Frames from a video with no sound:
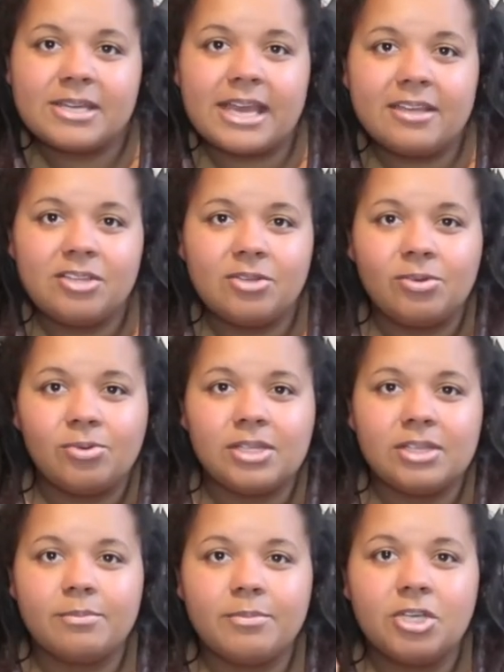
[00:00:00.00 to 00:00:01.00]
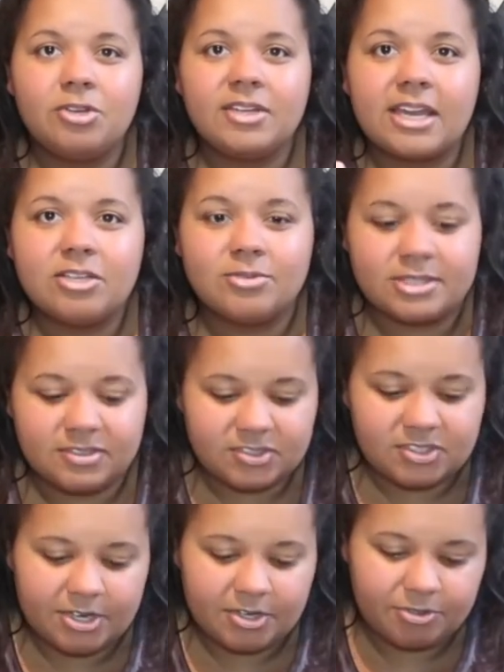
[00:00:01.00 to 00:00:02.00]
get you in the mood, get you in the
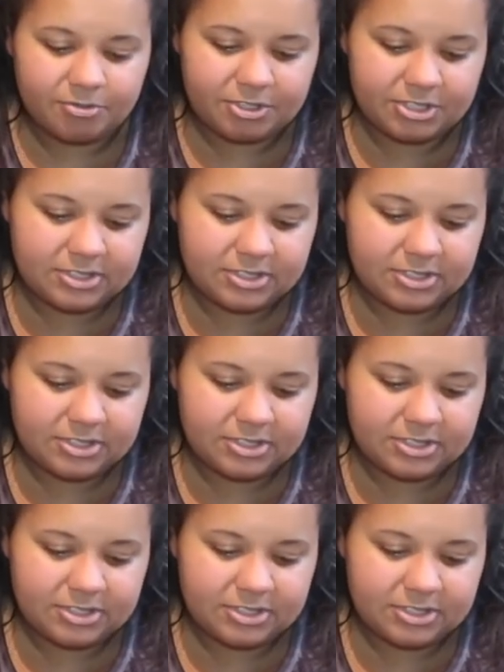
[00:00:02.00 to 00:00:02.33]
zone for the